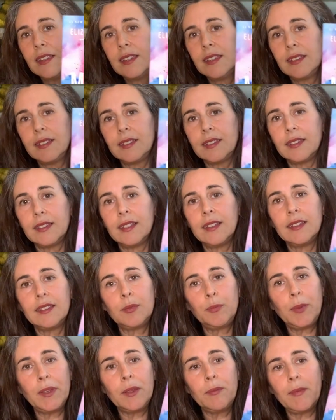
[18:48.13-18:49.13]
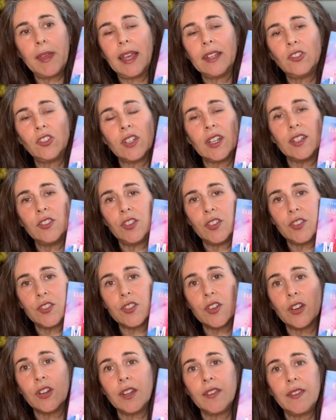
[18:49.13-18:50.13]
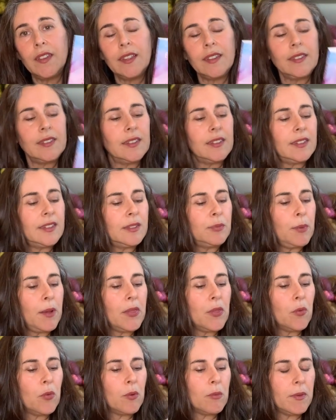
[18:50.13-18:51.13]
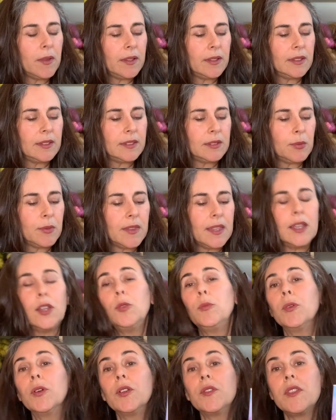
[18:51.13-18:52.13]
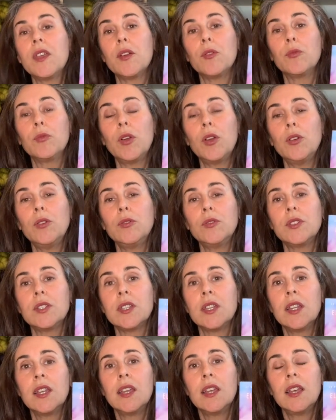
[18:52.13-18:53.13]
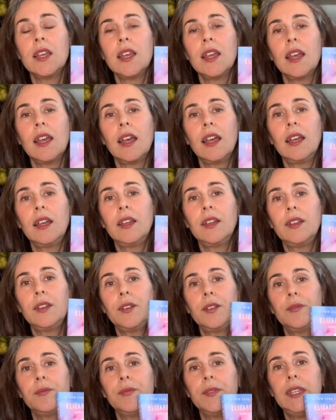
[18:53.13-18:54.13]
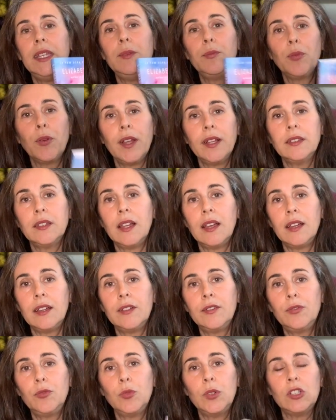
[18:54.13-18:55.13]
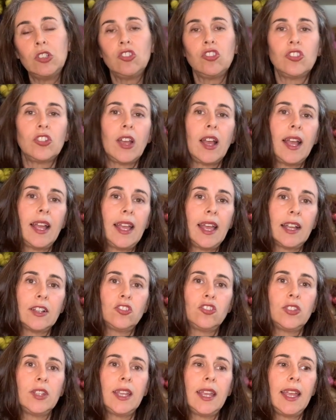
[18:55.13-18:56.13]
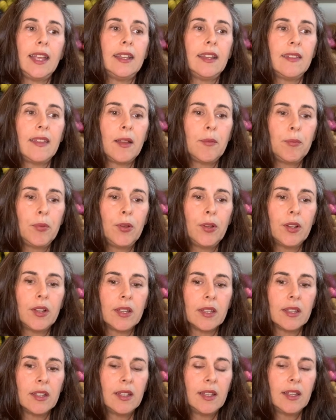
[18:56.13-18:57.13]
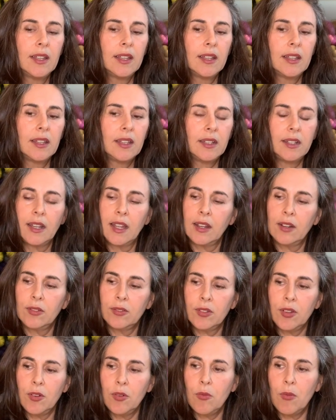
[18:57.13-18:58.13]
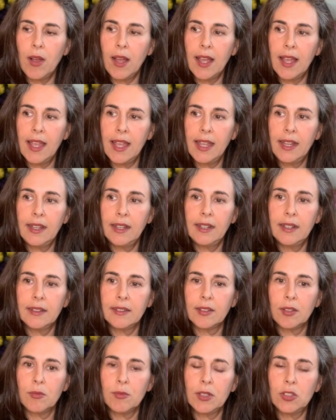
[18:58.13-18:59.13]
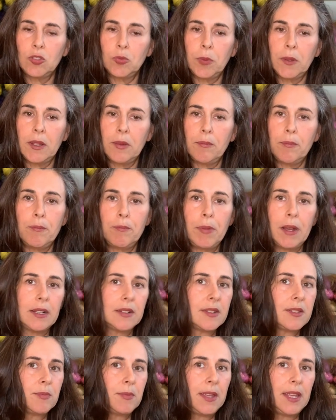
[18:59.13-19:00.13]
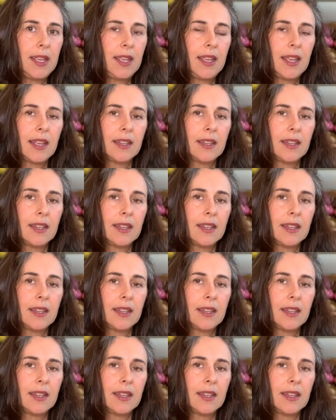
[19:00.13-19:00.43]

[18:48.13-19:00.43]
This is Big Magic. I just started this. This is by the woman, Elizabeth Gilbert, that wrote uh, Eat, Pray, Love, which I actually hated that book. And I don't know why I hated it so much, but it bugged me.